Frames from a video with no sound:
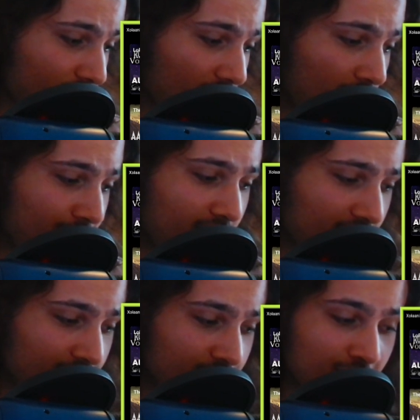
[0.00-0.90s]
if any
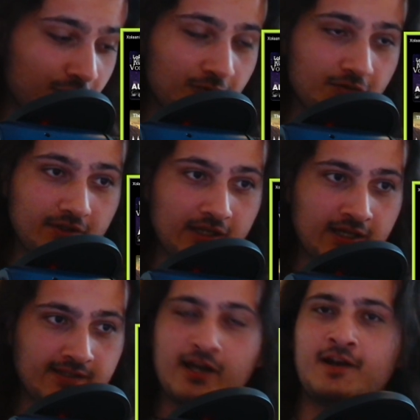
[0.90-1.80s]
of you
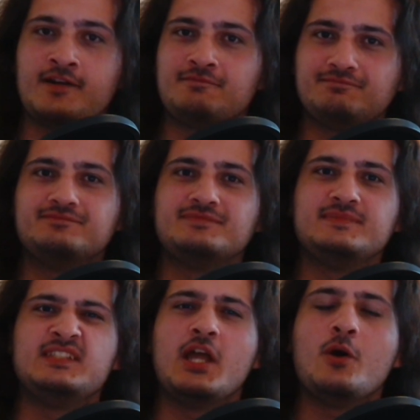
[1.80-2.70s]
uh, that are
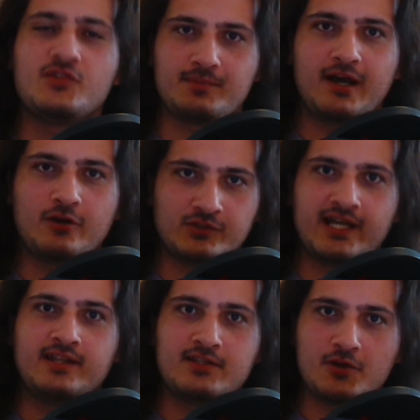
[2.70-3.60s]
knows about or
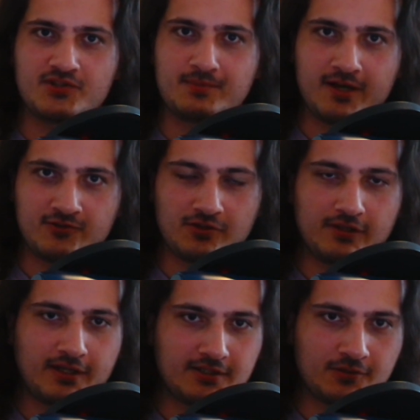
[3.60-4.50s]
that knows about
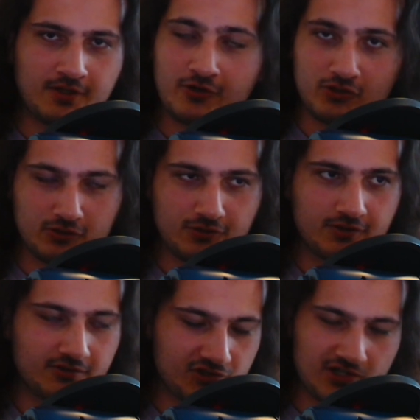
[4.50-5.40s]
Xolaani or her
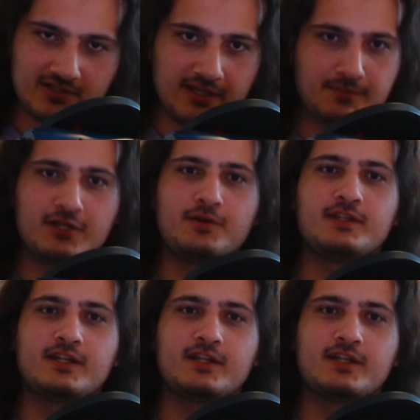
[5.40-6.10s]
lore, just let me know in the